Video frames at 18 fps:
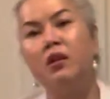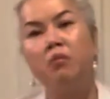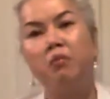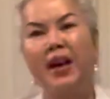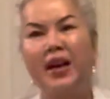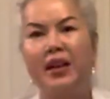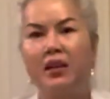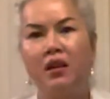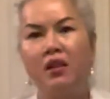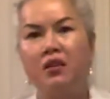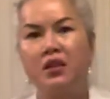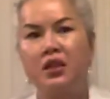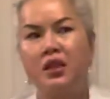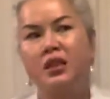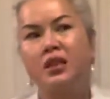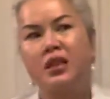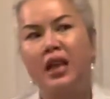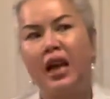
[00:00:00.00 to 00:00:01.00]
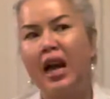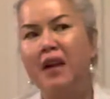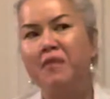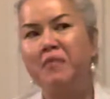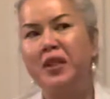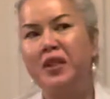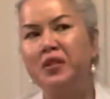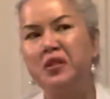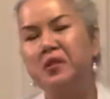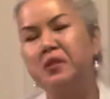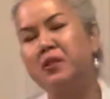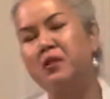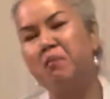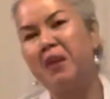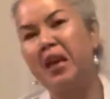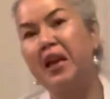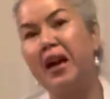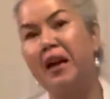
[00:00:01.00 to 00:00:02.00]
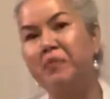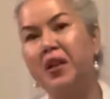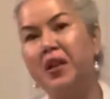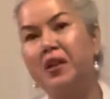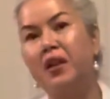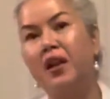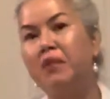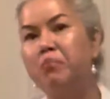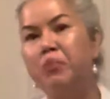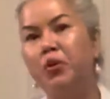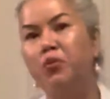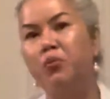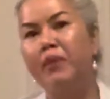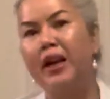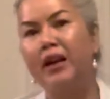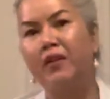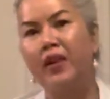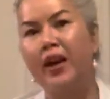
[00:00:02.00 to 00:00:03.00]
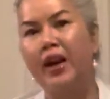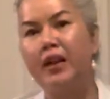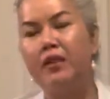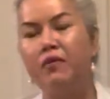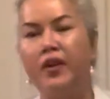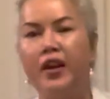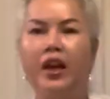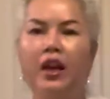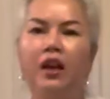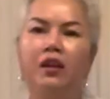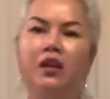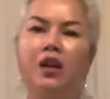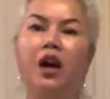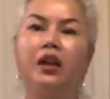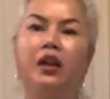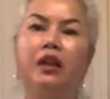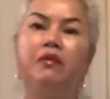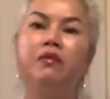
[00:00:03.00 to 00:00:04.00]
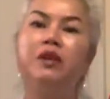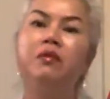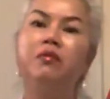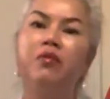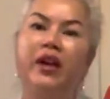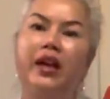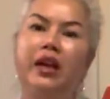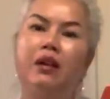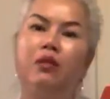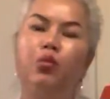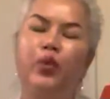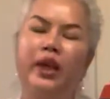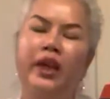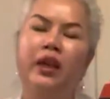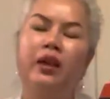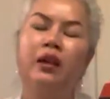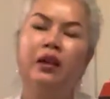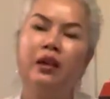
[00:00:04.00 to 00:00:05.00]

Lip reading: But don't just come and use me after that, pull back right away or not even pay a bit.